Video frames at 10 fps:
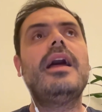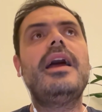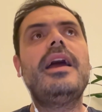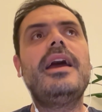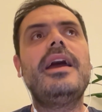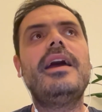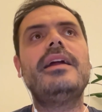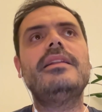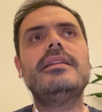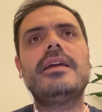
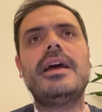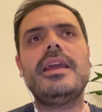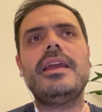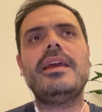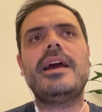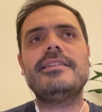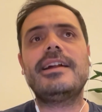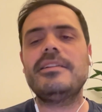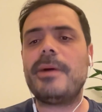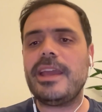And I
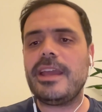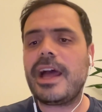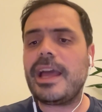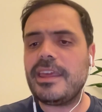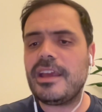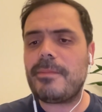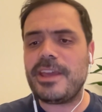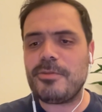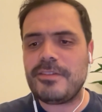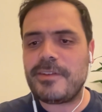started by hacking my
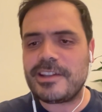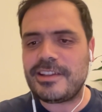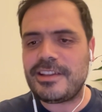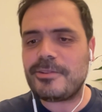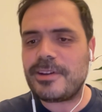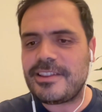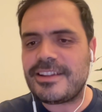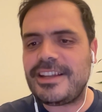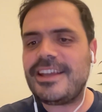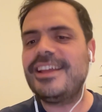university
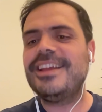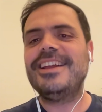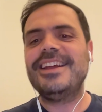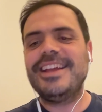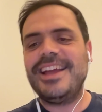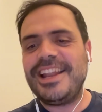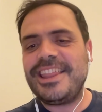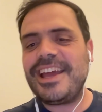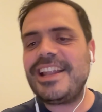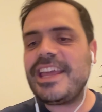originally. And
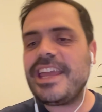then I